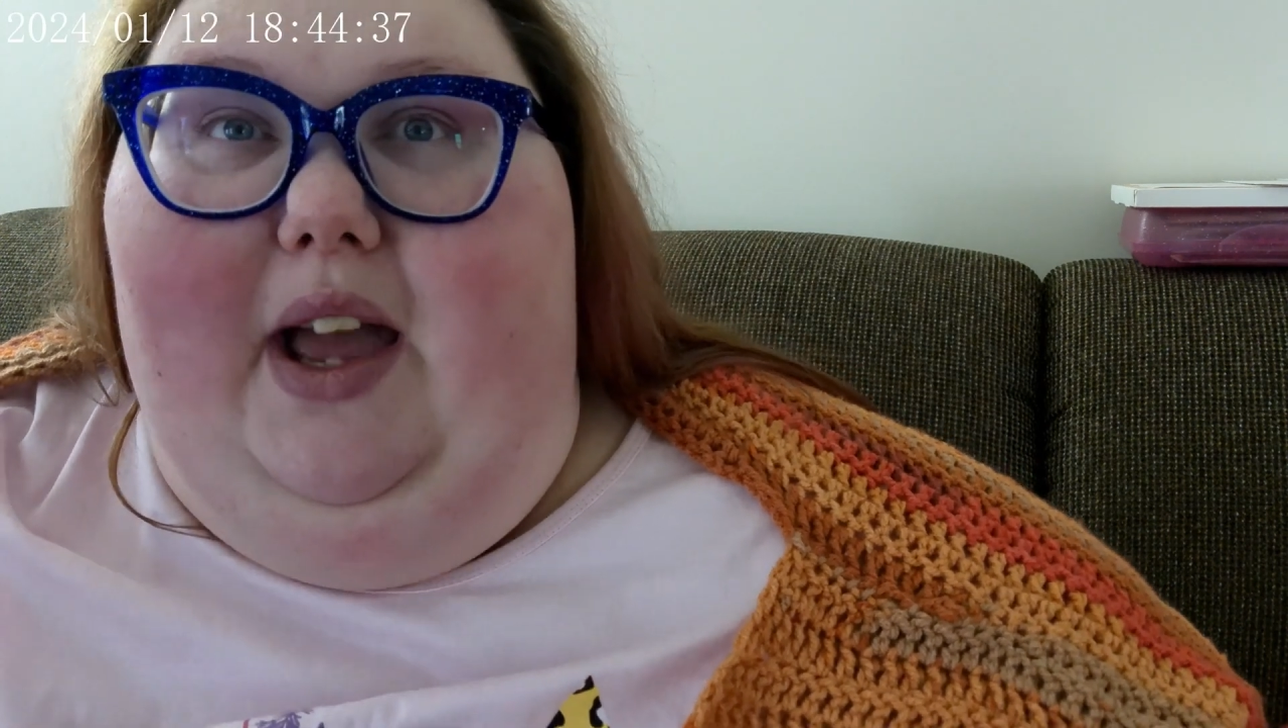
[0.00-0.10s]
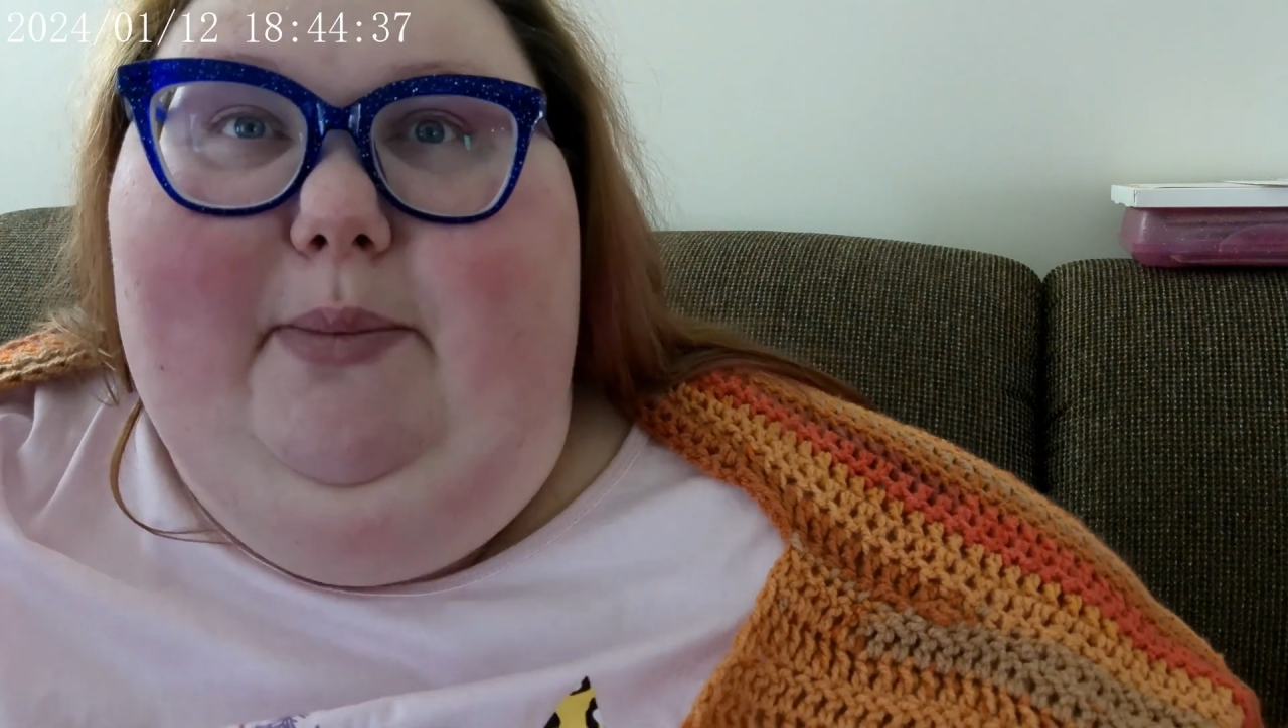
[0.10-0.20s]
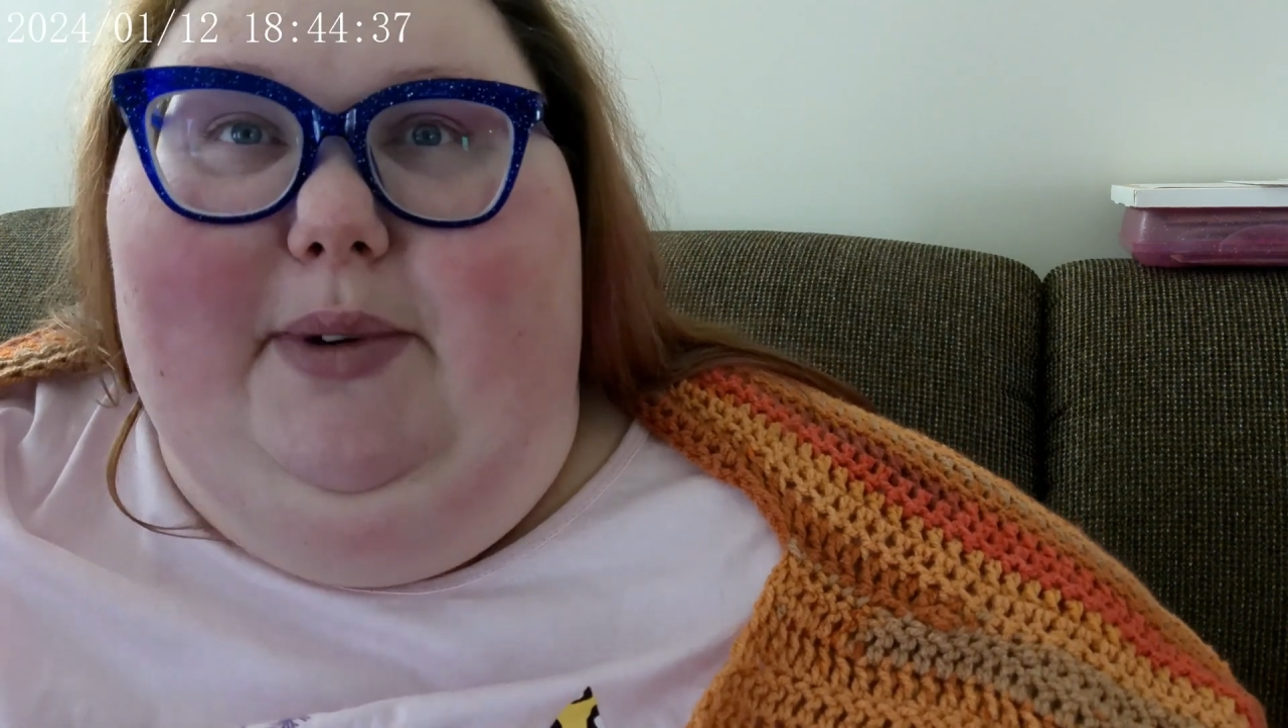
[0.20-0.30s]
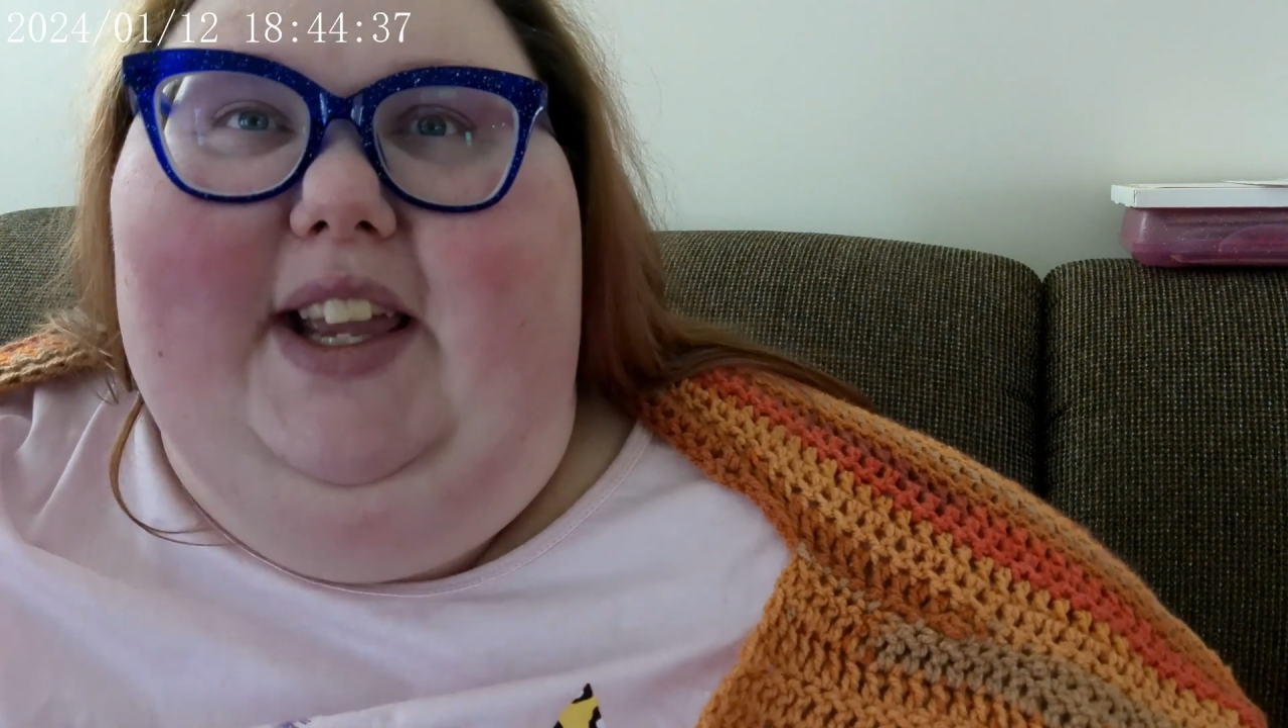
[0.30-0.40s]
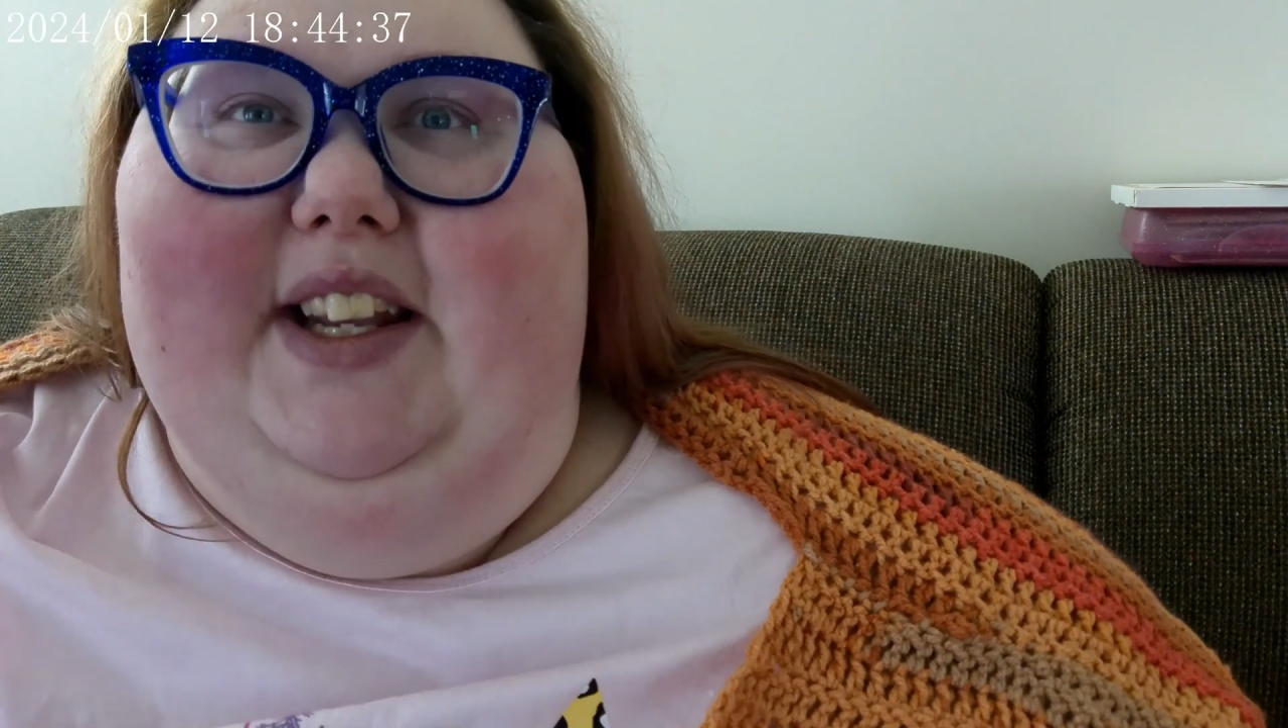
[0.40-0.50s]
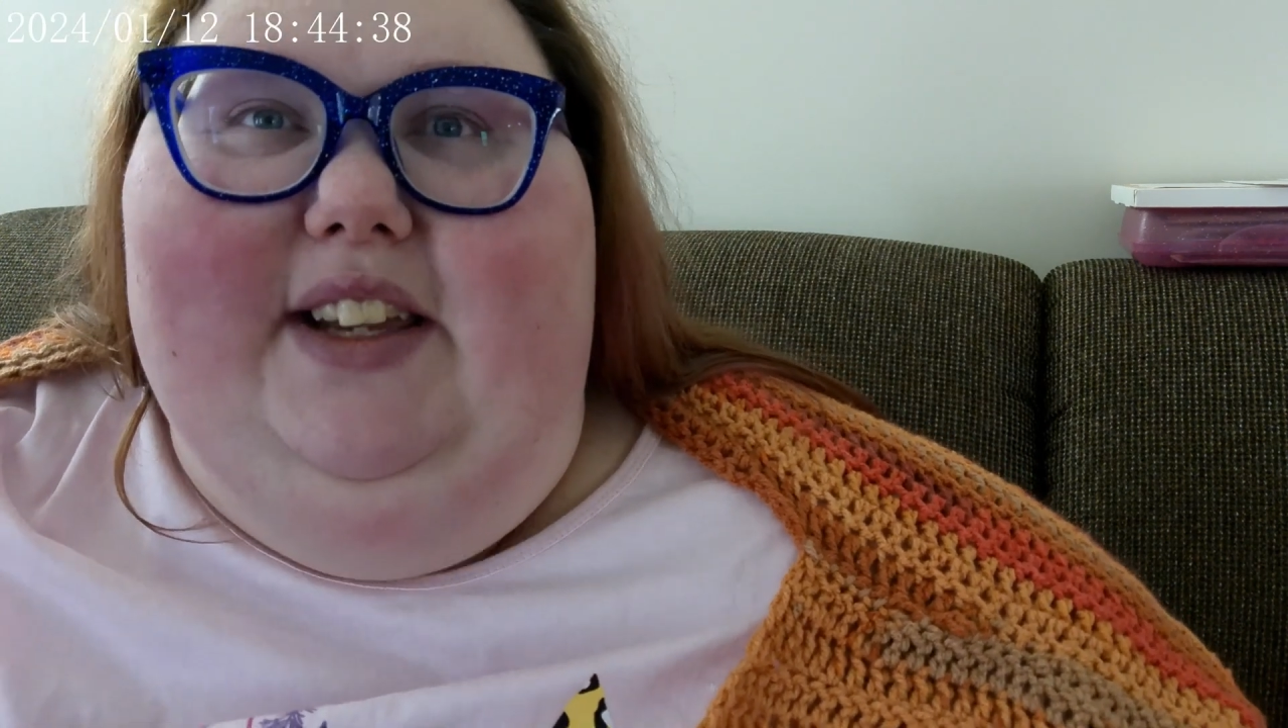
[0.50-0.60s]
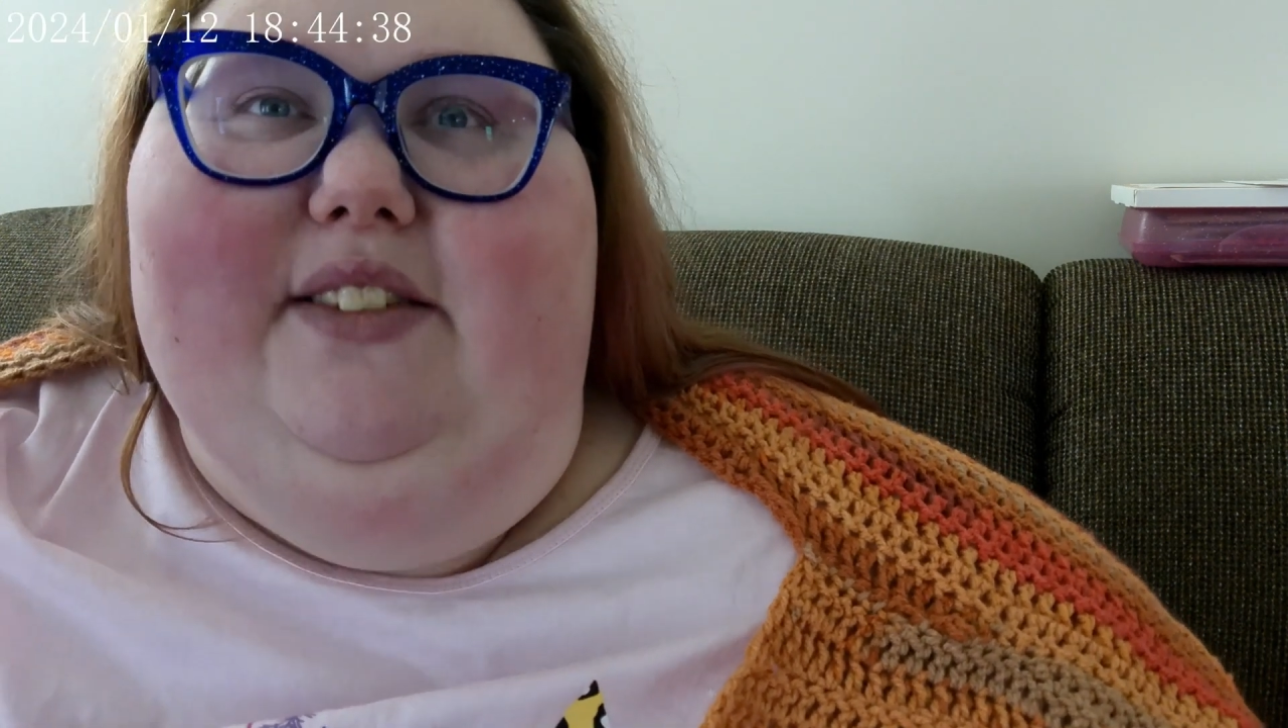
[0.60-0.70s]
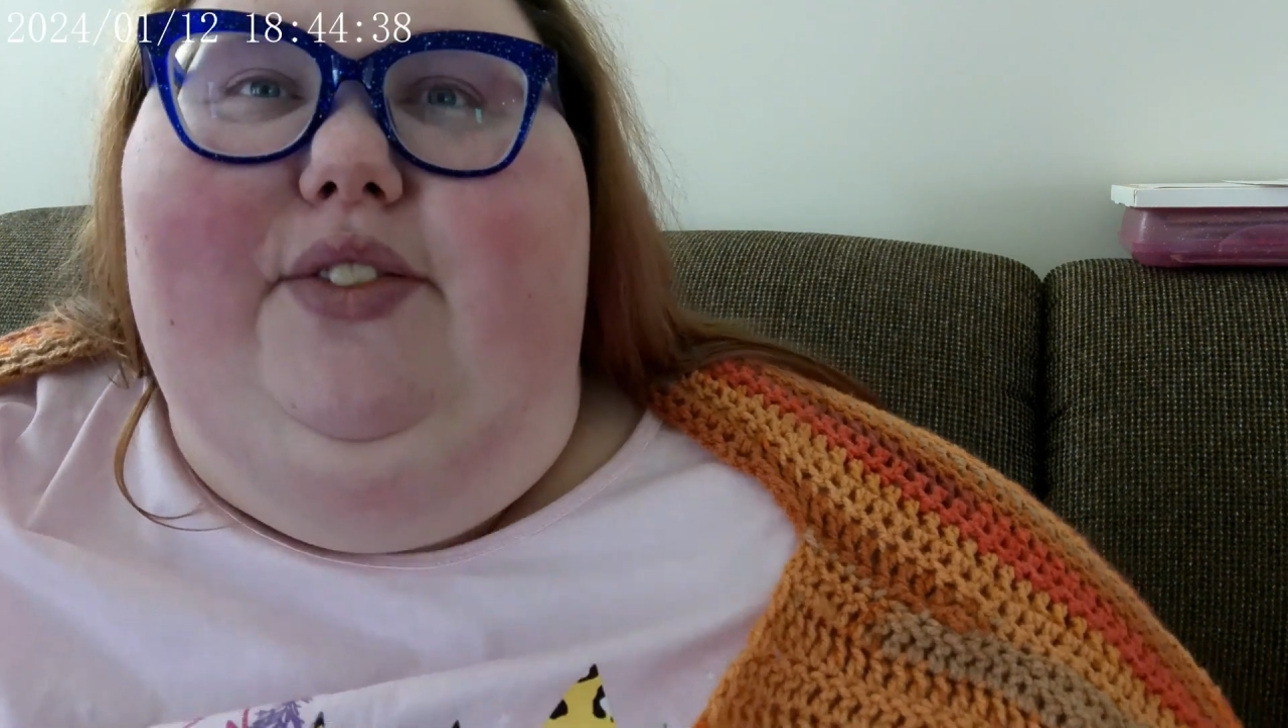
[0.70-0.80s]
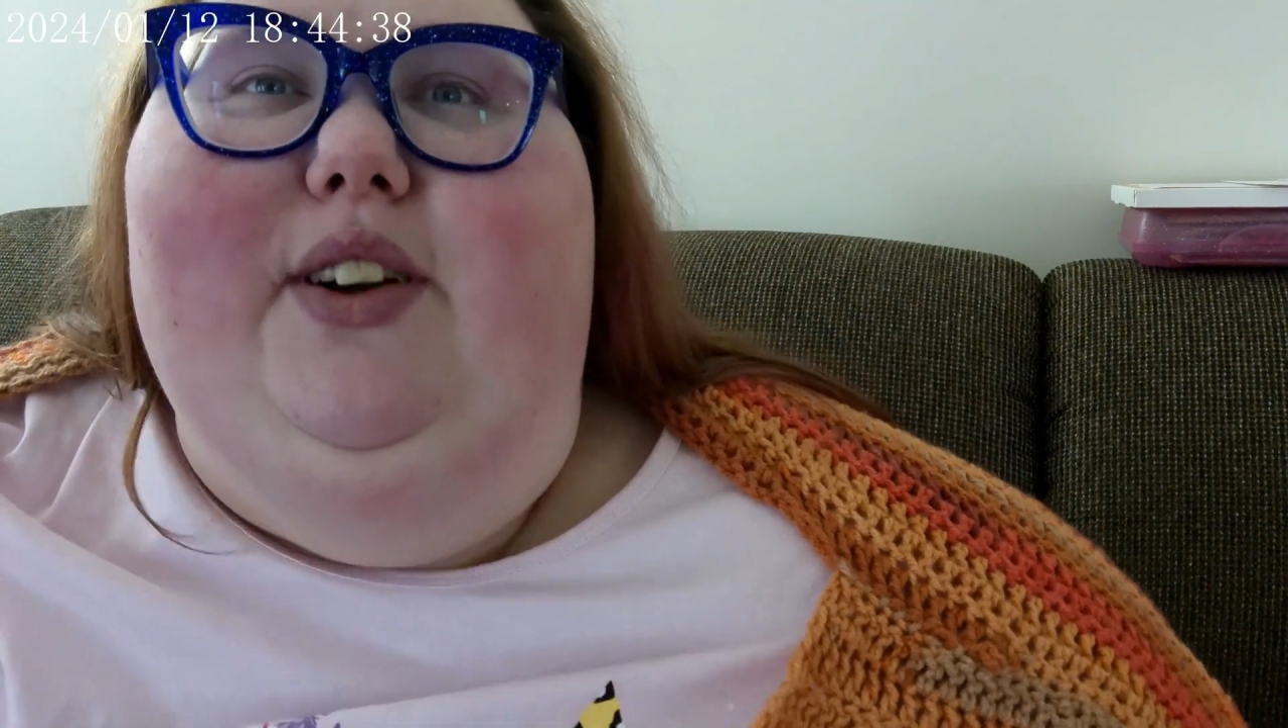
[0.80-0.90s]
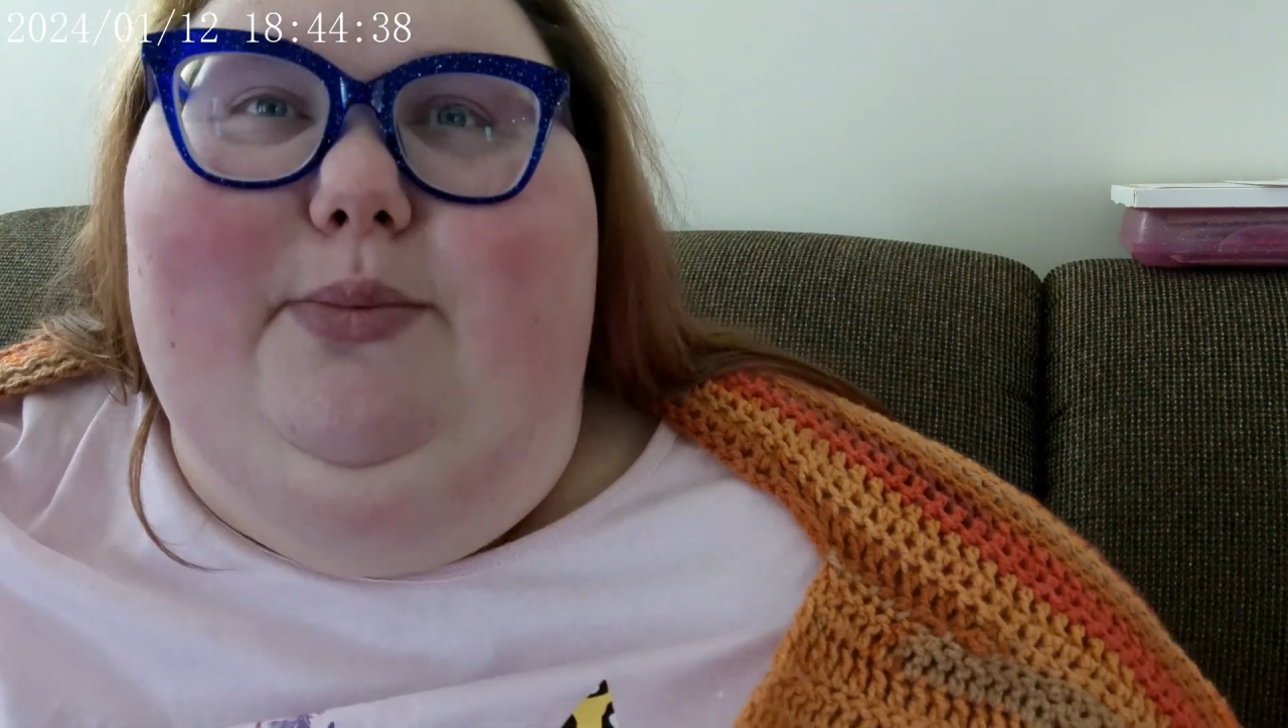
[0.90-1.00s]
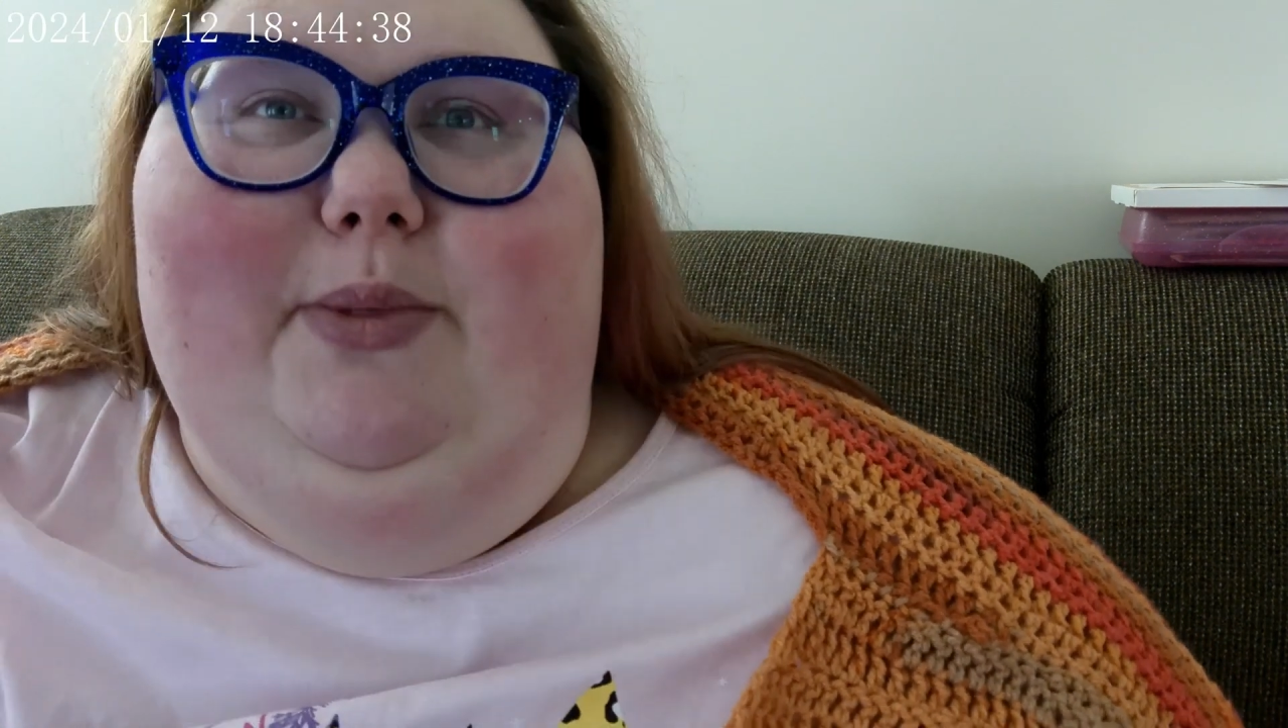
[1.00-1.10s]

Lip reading: emanating from